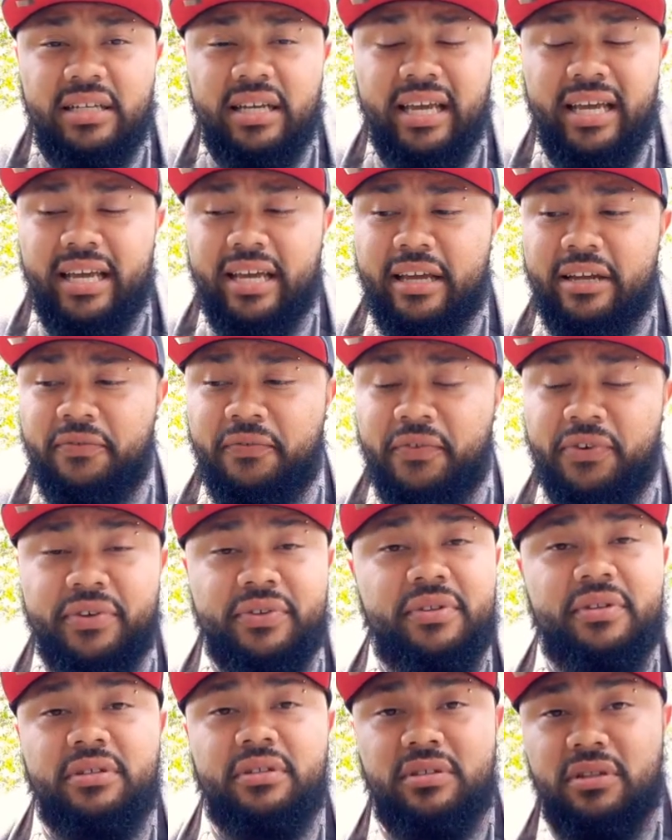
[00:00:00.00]
And for
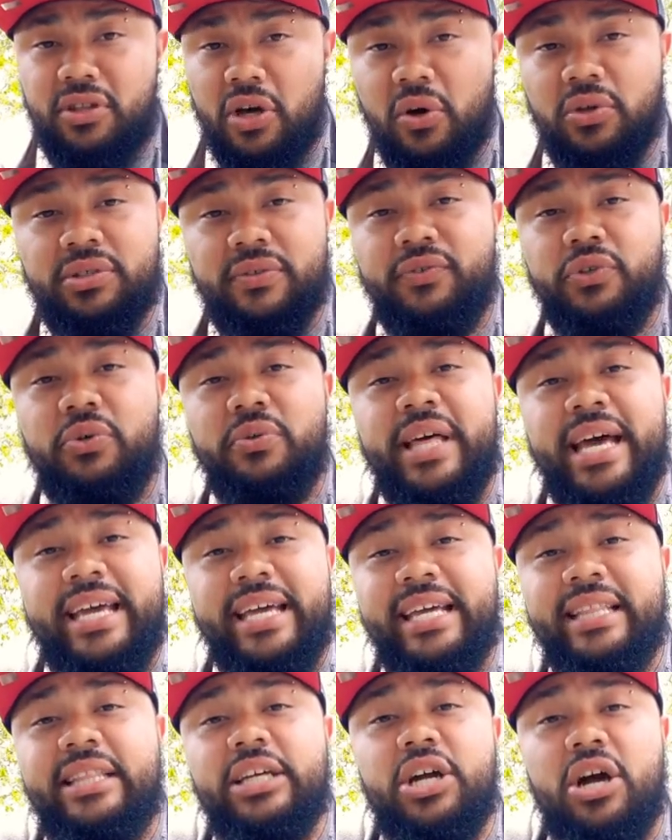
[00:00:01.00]
those of you that
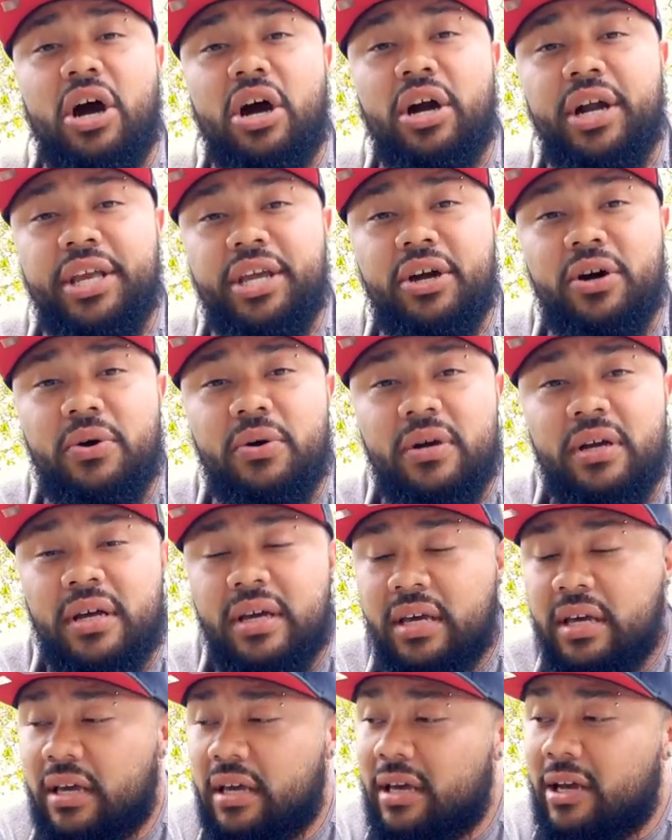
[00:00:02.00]
hit the cardio
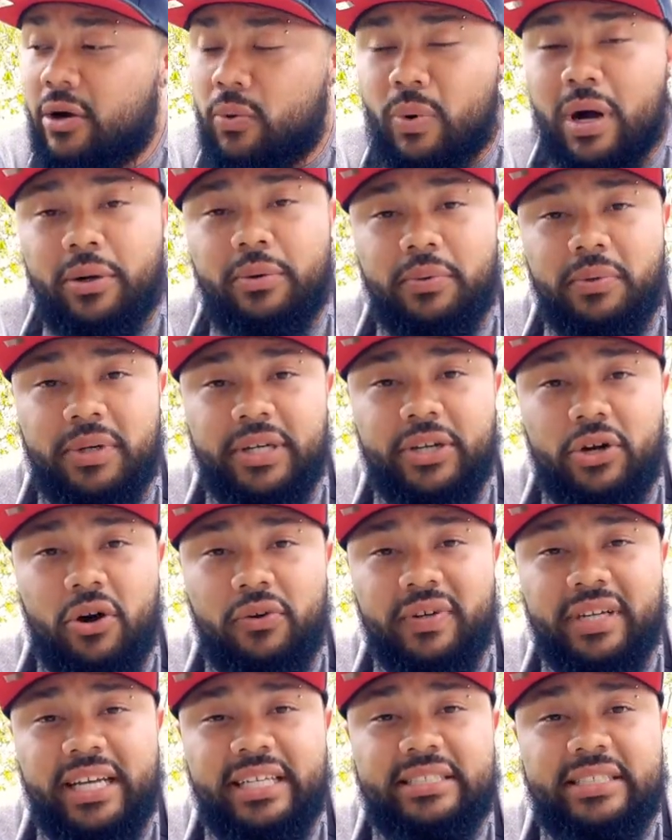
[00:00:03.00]
while we were in
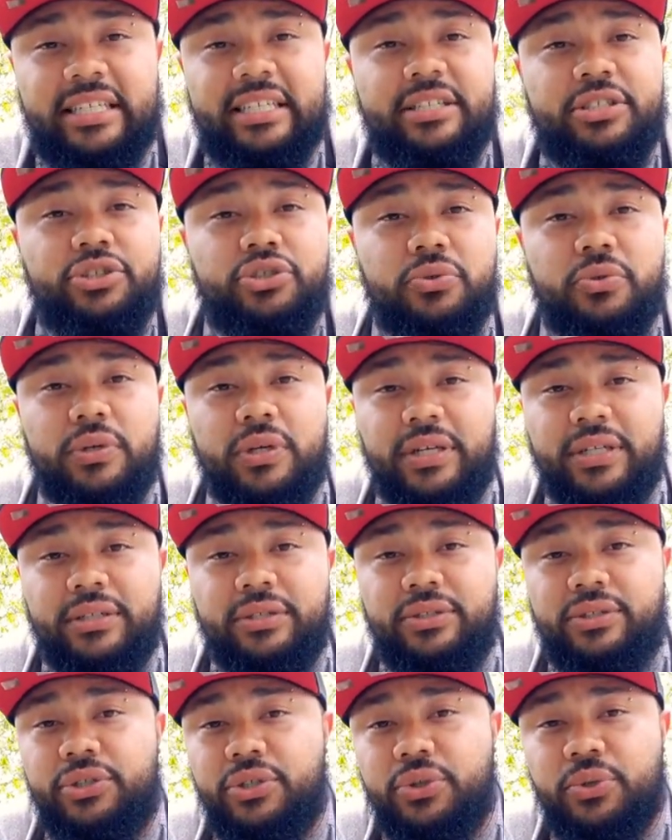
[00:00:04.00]
COVID-19, you
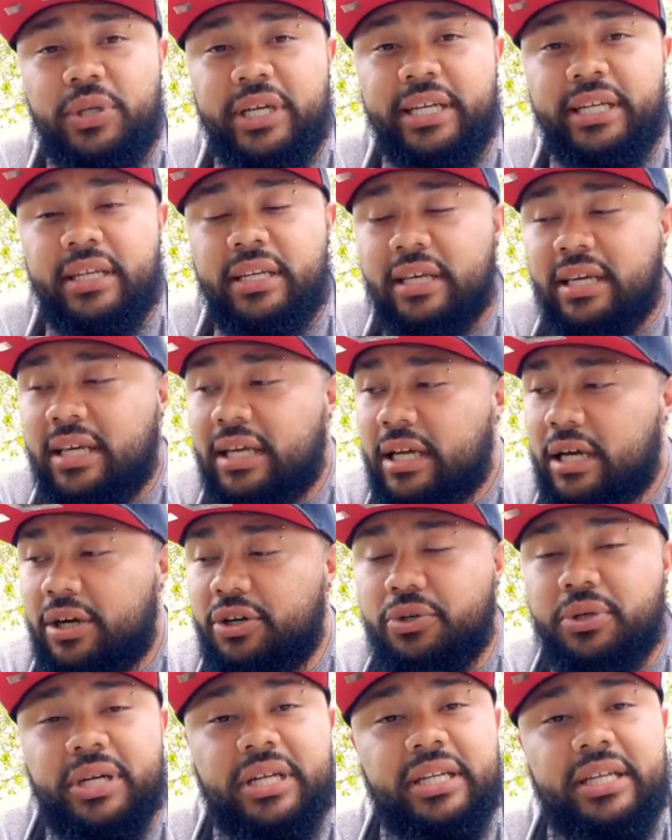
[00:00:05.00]
couldn't do it, or
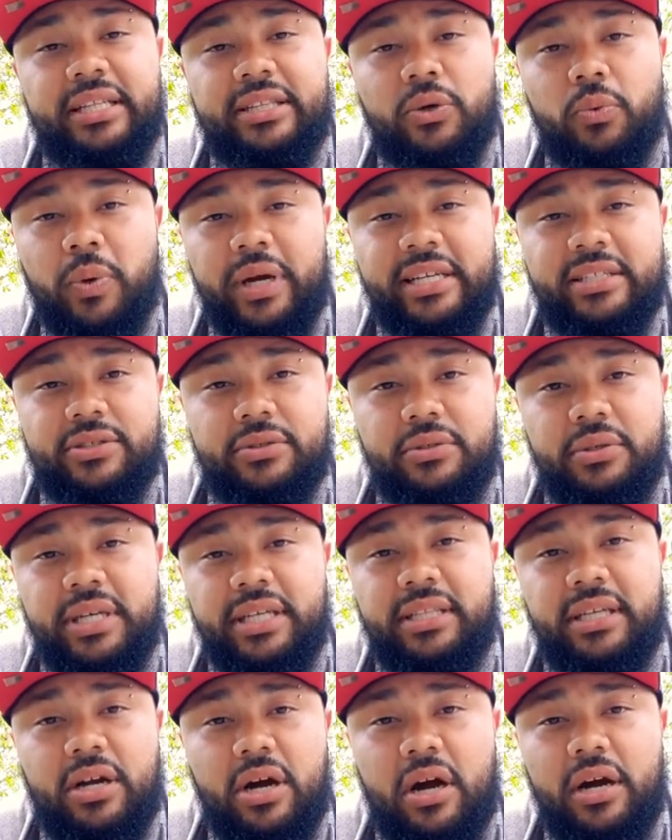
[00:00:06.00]
you couldn't hit the weight, so you
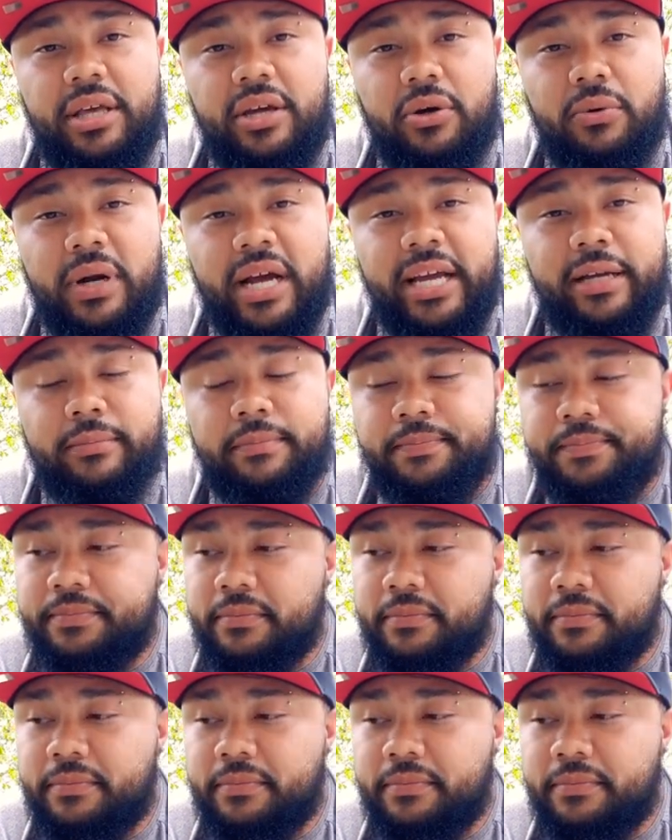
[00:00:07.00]
hit the cardio, right?